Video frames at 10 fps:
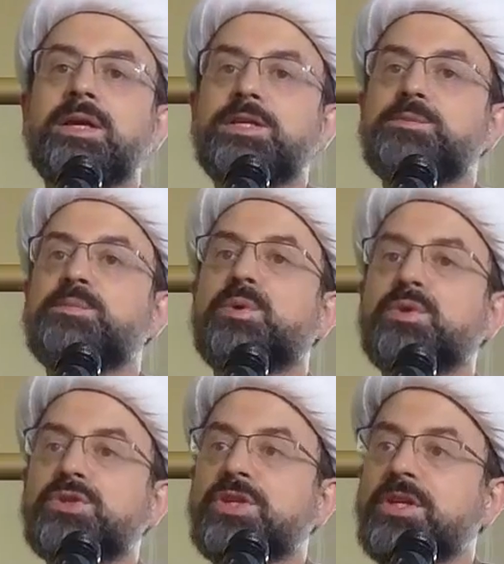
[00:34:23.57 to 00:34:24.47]
is
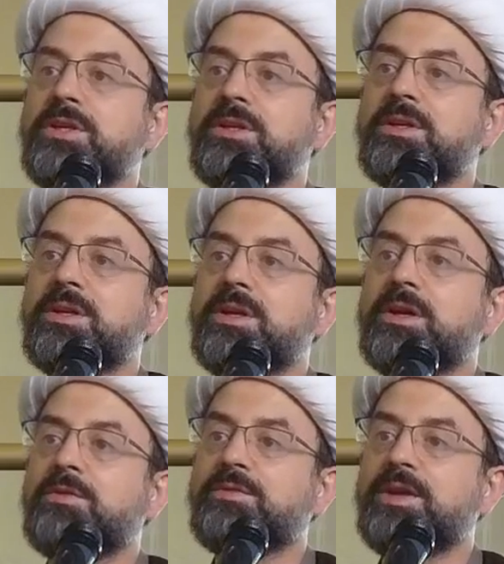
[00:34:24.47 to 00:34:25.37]
portion
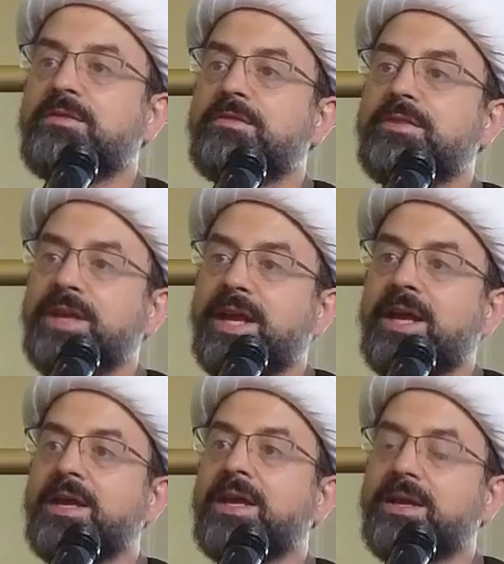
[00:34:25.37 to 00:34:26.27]
of every
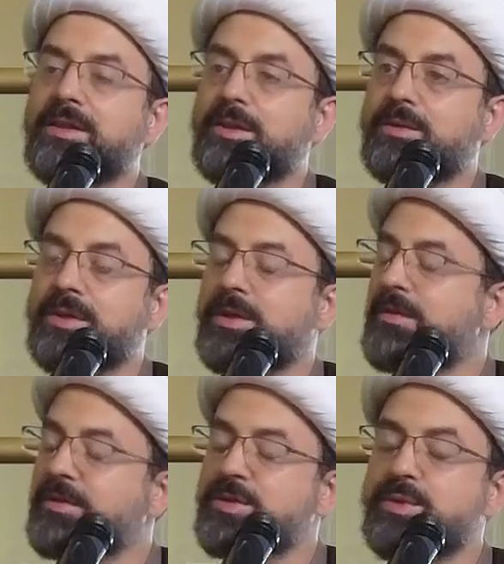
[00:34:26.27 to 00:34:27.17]
ayah and
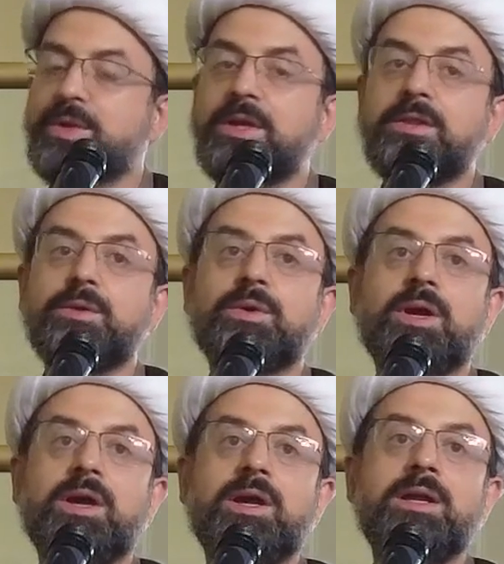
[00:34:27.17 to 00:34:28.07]
every surah in the
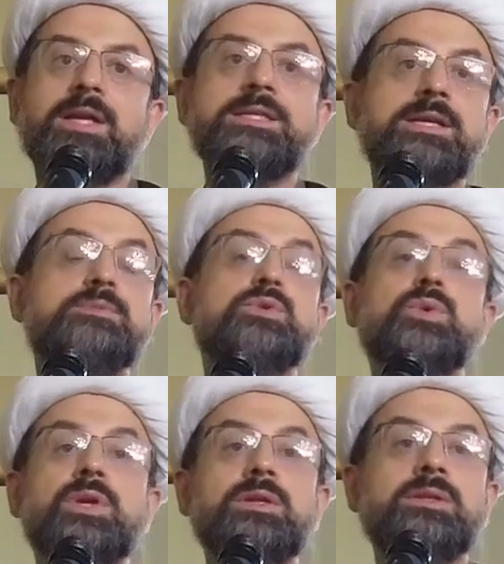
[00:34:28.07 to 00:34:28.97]
Quran except
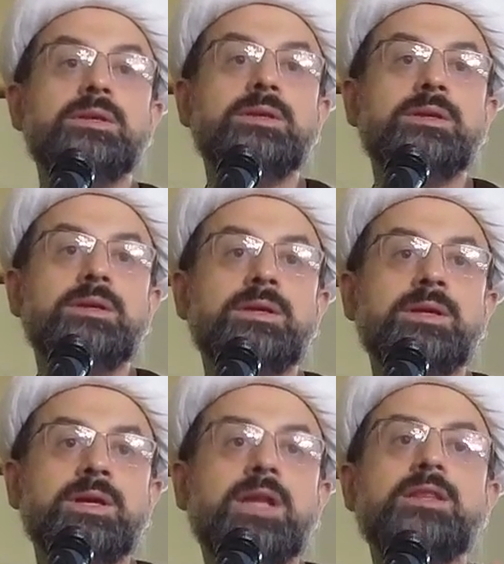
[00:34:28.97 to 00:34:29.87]
Surah
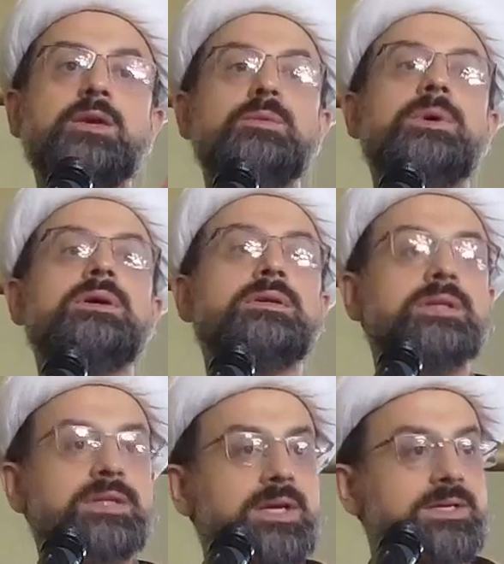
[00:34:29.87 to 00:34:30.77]
At-Tawbah.
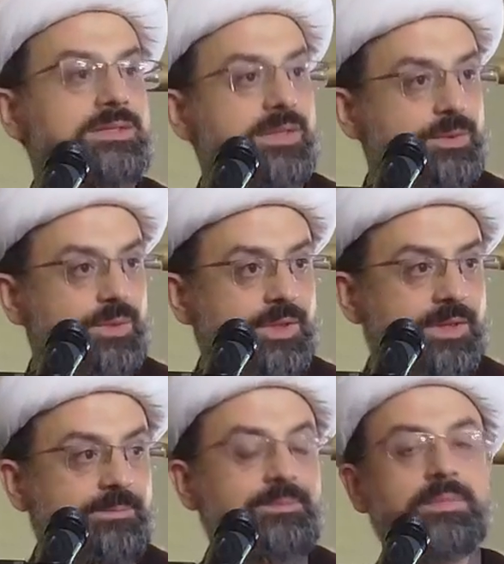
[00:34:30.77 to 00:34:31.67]
Did not start with that.
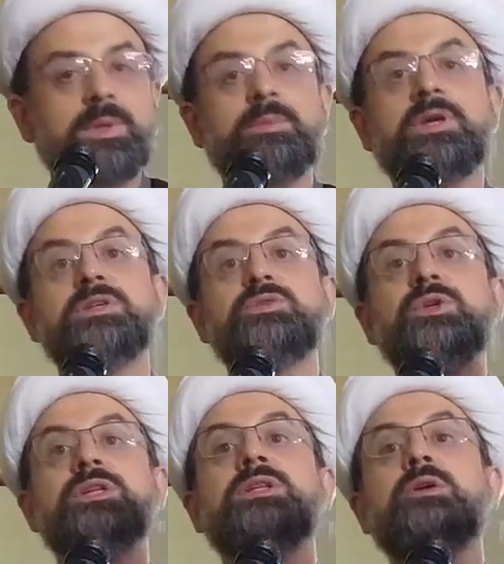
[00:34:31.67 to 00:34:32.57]
Because
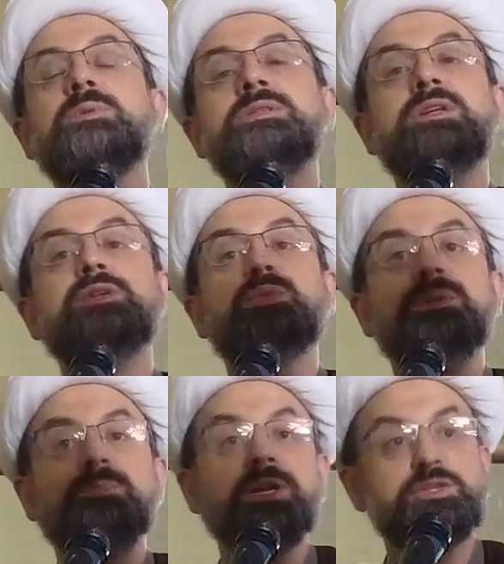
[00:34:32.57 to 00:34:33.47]
Surah At-Tawbah starts with a
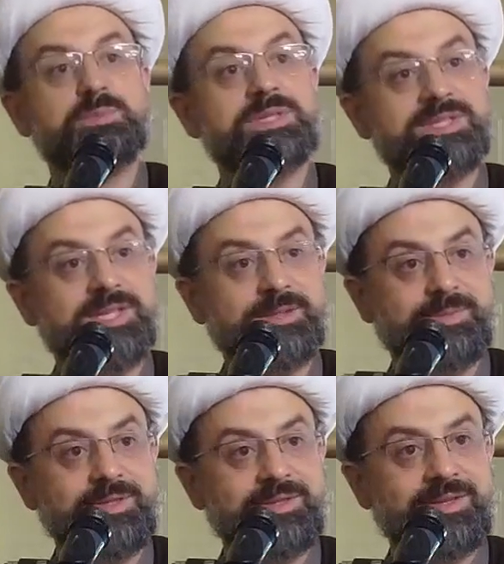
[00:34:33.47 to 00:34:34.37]
punishment
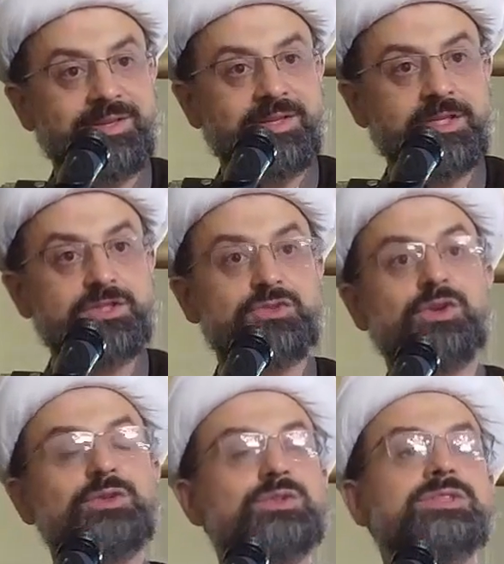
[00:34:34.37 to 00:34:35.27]
statement. It's
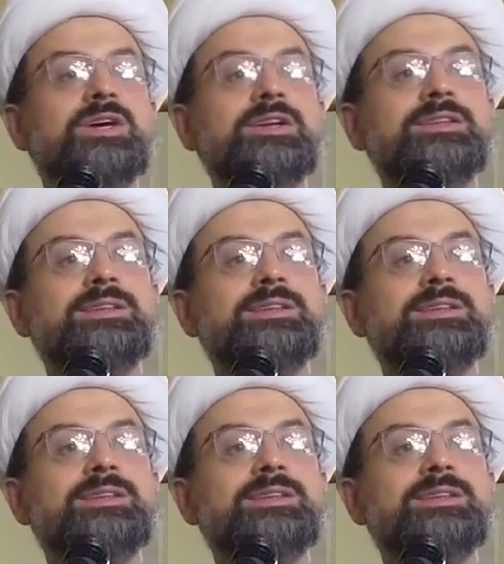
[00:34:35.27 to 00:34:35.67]
wrong to start